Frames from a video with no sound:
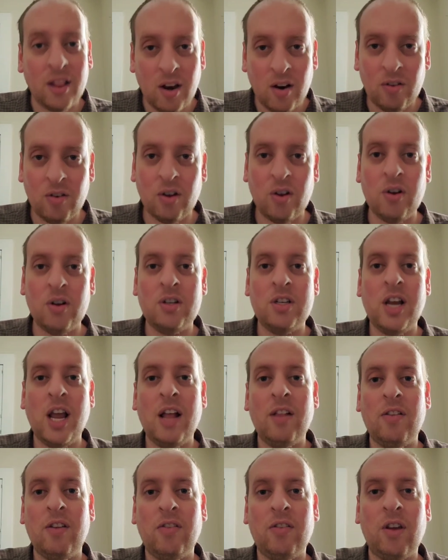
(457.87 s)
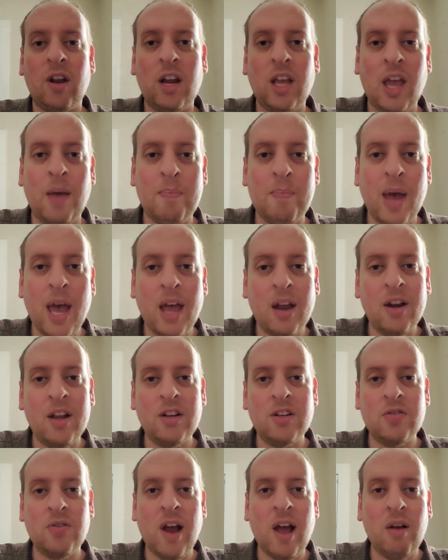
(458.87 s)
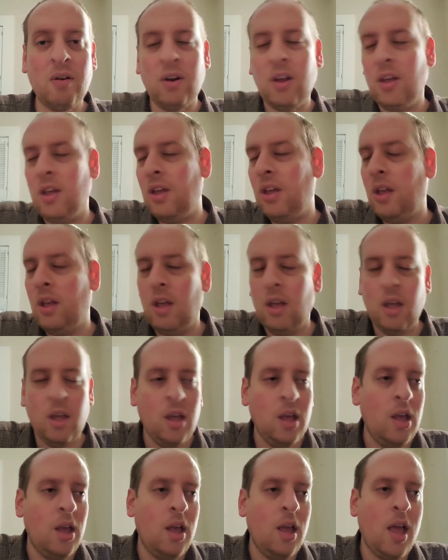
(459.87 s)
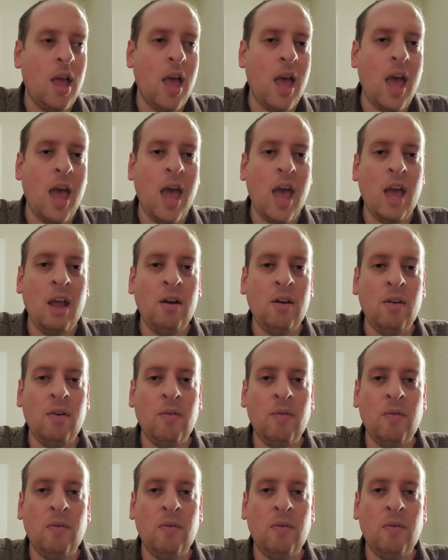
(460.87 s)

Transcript: there's a good chance it's going to get banned each round. And